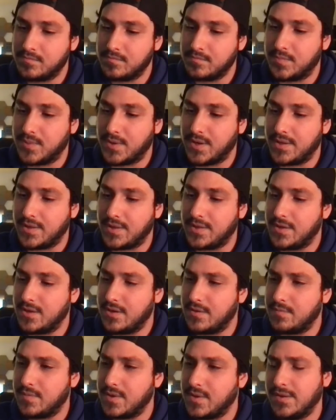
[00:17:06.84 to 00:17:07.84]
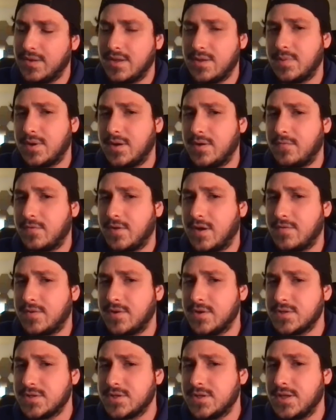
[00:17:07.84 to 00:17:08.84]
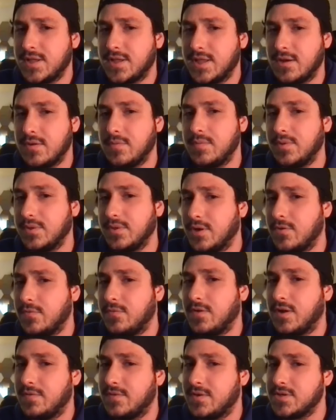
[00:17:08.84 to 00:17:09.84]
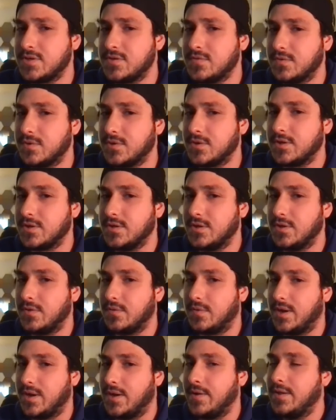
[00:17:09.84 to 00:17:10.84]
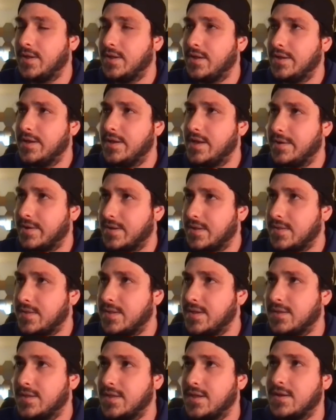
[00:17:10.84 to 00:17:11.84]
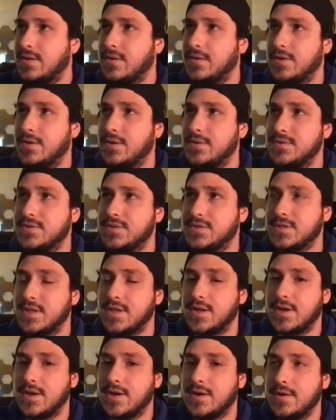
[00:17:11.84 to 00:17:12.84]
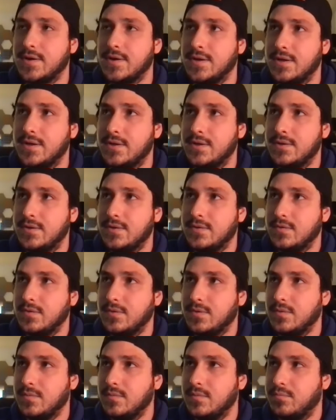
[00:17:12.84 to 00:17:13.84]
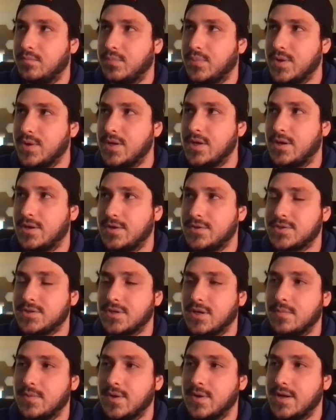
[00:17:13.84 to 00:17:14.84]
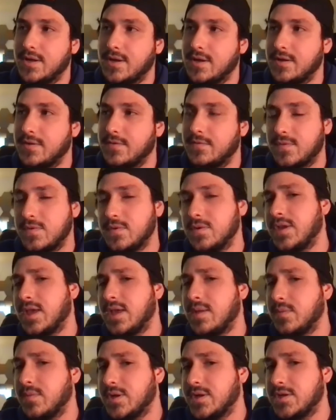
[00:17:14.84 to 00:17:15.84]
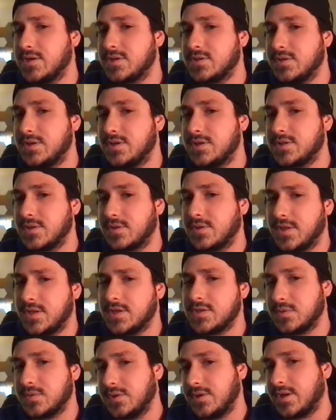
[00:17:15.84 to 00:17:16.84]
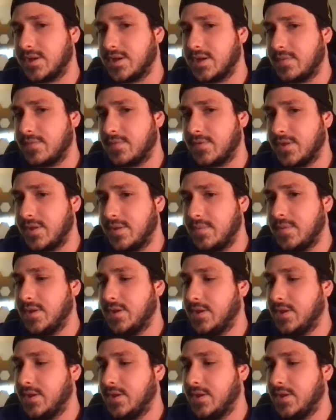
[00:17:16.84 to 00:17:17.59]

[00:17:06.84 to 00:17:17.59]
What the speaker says: But they're barely above 500, and they were below 500 for a good little while. Now, I think they closed their pre-All-Star break on a few-game winning streak, so things were looking up for them.